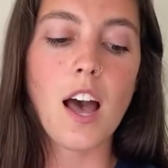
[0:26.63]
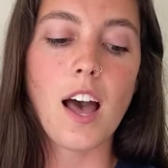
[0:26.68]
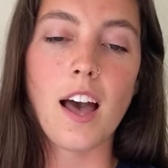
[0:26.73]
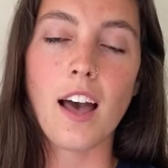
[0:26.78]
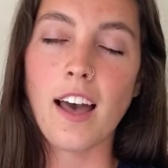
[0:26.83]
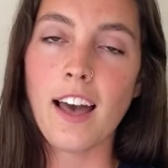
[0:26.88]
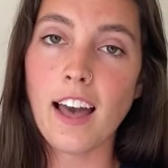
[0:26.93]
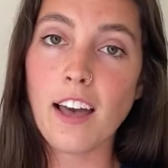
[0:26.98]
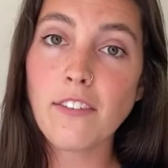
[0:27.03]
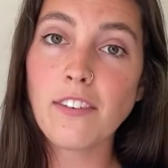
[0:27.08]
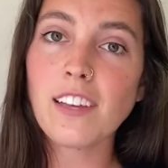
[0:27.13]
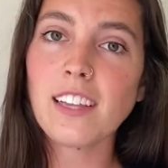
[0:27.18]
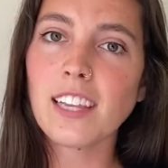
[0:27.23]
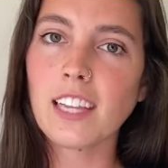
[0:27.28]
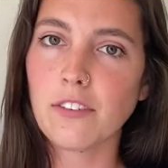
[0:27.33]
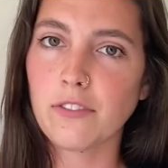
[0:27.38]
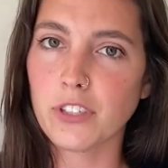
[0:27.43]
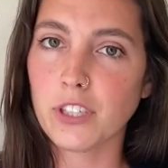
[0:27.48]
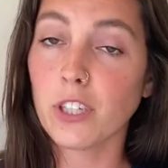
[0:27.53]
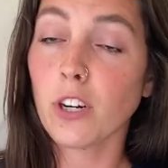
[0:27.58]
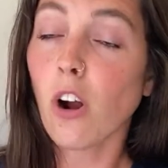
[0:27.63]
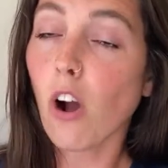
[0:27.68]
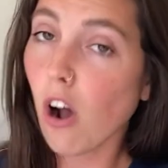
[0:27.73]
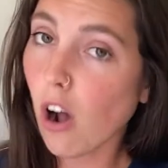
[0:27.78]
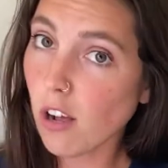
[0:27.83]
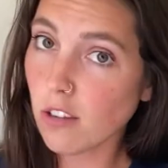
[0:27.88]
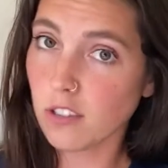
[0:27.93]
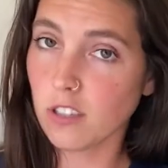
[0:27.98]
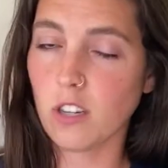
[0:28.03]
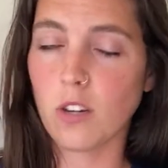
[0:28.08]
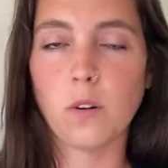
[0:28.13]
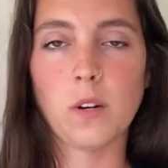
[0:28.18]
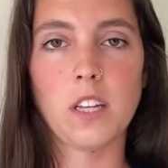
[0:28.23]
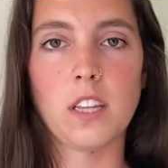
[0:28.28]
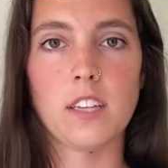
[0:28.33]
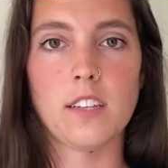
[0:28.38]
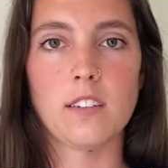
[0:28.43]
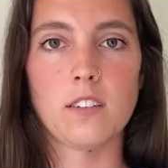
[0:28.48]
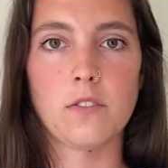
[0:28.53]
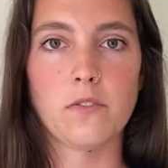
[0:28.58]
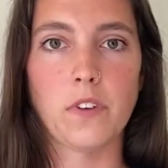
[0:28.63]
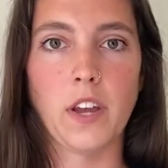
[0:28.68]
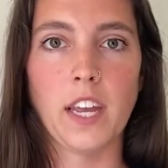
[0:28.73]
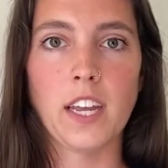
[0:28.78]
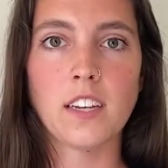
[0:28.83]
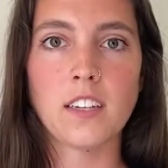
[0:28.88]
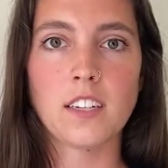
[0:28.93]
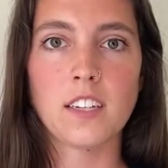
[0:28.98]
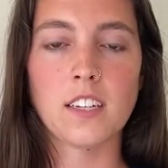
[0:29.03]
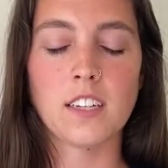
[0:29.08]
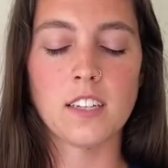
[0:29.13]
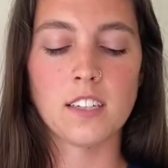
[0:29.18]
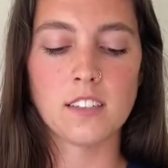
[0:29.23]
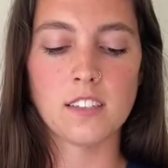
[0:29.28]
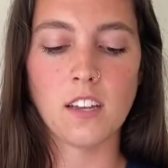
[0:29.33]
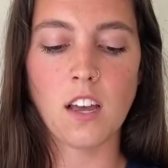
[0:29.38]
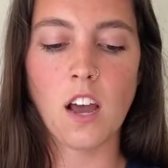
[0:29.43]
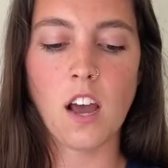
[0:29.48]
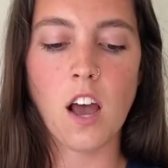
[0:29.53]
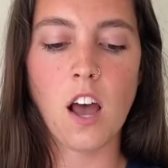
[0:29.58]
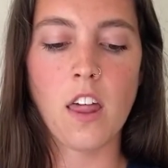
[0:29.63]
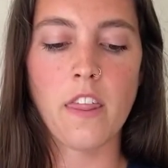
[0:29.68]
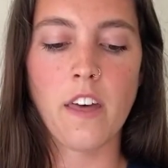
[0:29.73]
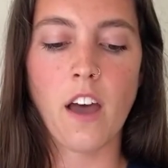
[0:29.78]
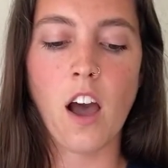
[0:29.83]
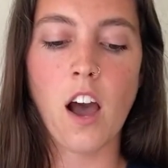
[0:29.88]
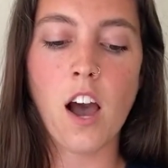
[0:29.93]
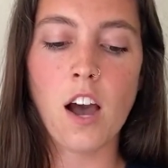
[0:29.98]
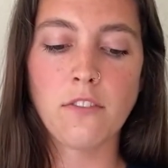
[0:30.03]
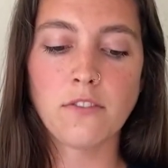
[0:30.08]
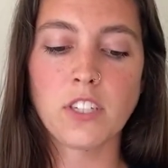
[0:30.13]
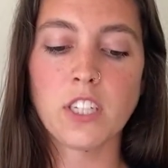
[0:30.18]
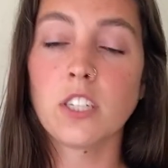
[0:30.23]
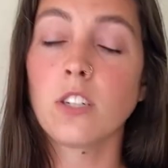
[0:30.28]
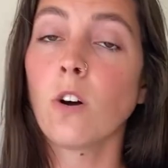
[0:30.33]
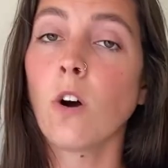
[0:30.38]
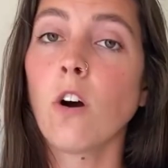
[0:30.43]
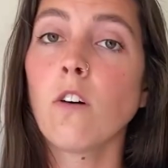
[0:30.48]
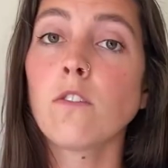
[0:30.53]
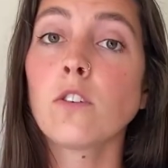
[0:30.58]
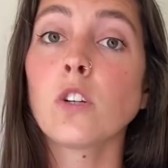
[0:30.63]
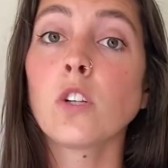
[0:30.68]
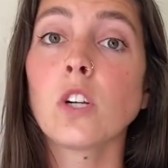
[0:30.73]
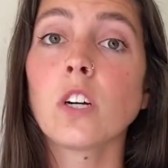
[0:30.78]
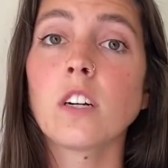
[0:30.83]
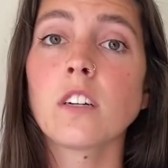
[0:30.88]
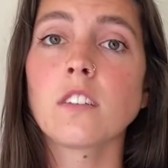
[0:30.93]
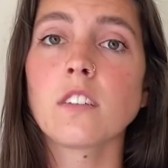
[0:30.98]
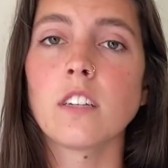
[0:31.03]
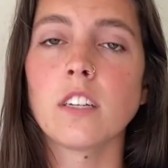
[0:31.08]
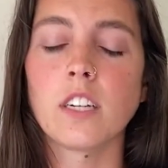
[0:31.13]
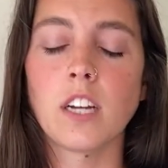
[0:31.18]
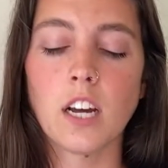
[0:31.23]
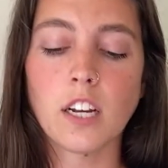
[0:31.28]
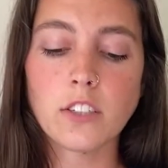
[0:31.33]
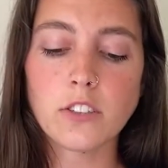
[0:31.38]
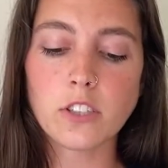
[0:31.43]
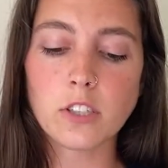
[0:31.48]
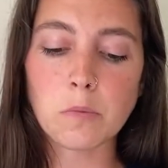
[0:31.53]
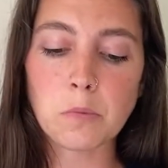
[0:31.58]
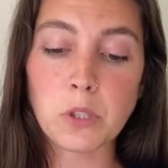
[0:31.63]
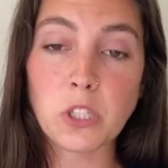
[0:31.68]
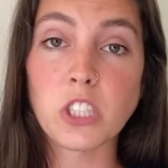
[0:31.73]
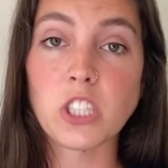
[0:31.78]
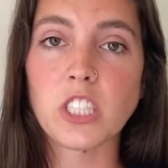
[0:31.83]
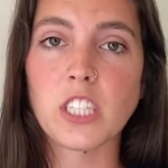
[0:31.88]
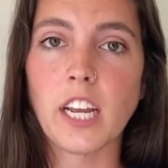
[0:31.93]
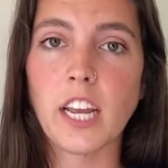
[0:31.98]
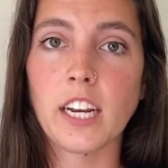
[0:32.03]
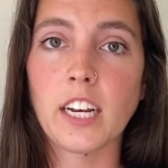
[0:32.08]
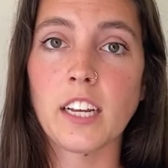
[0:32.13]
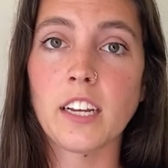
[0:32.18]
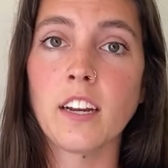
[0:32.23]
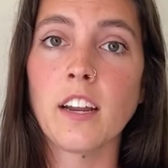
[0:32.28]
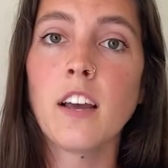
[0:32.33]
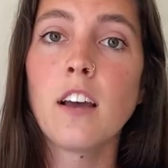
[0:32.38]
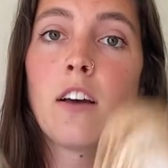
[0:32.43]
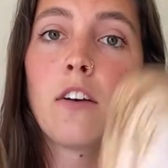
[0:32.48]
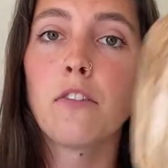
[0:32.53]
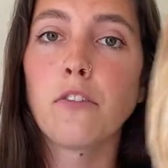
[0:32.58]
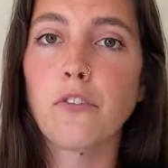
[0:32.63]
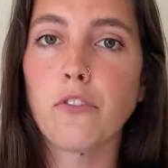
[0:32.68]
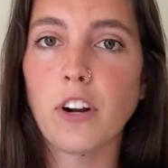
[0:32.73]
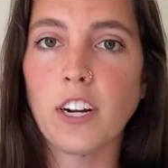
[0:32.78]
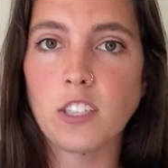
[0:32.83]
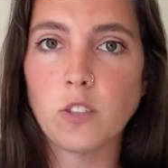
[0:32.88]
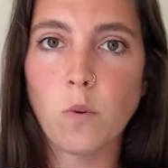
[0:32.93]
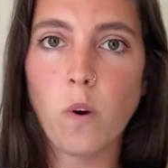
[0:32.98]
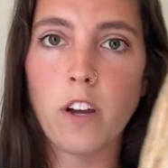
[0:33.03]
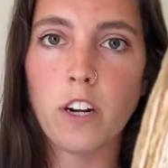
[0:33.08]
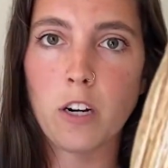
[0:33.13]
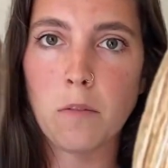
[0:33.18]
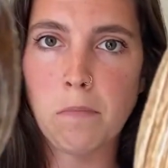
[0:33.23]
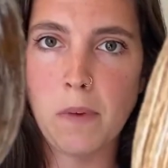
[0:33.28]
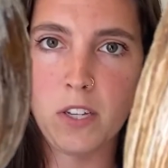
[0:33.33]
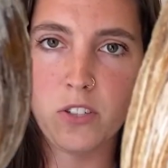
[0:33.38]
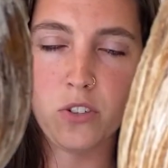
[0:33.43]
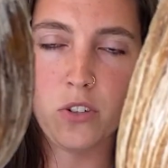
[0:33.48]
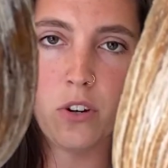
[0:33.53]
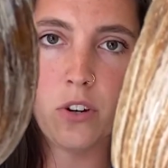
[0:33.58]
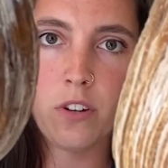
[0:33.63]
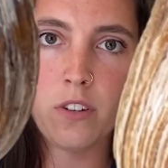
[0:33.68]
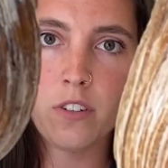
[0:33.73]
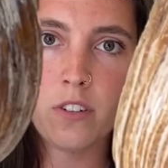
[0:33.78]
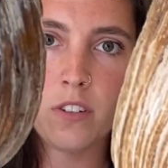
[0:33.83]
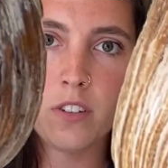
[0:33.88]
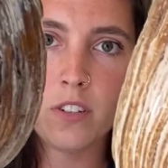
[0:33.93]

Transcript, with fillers: A heavy lifter also in this fight is the often overlooked and underappreciated freshwater mussel,